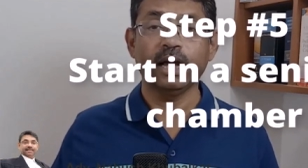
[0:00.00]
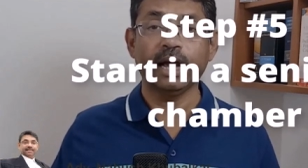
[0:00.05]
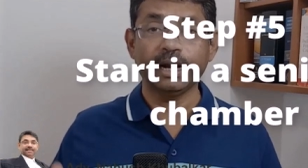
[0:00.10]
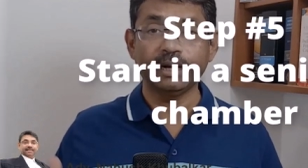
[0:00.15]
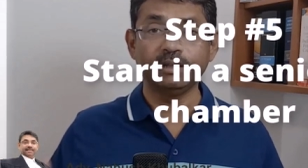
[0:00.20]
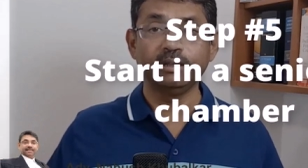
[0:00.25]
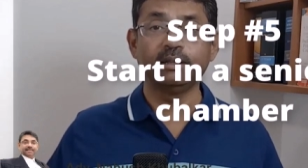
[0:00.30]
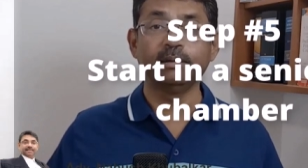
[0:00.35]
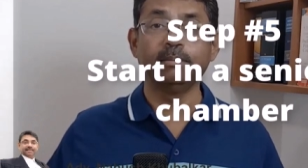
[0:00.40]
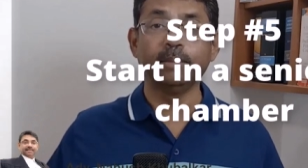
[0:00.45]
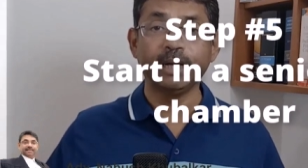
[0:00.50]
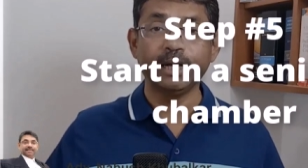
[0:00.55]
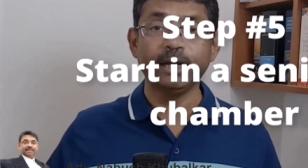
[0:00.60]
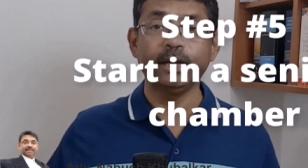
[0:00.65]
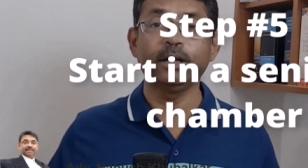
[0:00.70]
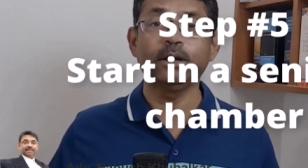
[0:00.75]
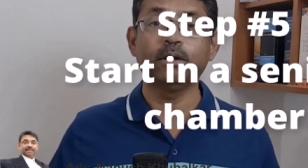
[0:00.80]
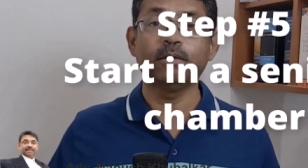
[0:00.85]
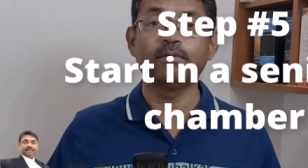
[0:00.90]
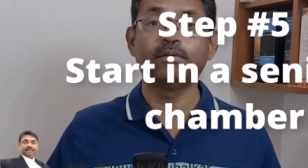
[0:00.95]
at the
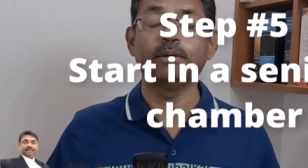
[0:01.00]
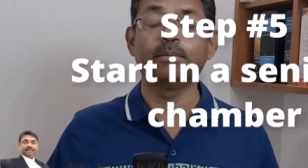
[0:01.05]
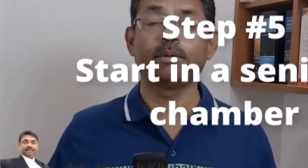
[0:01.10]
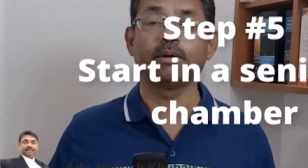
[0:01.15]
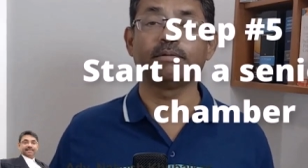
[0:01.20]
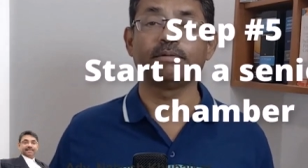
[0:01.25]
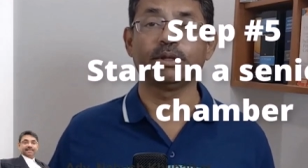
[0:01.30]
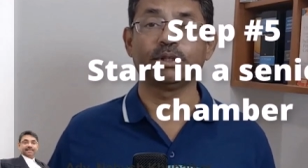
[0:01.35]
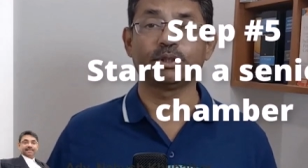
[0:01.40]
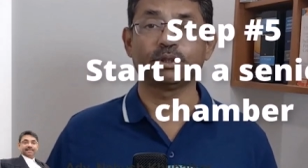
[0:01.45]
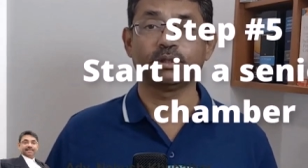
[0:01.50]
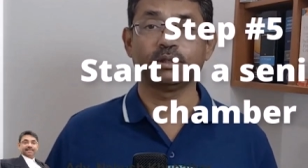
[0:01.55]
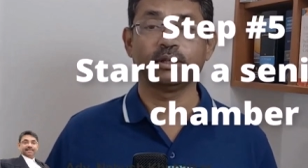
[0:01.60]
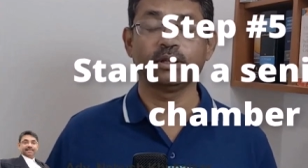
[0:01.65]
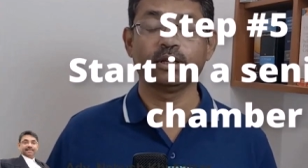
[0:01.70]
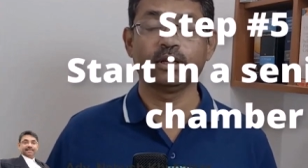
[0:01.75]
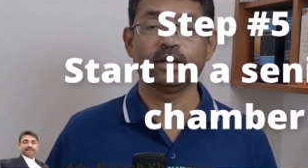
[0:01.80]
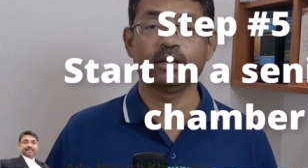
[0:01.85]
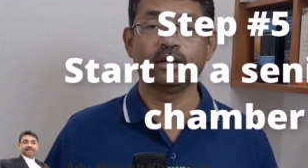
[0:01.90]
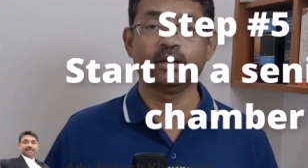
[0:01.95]
beginning of the profession.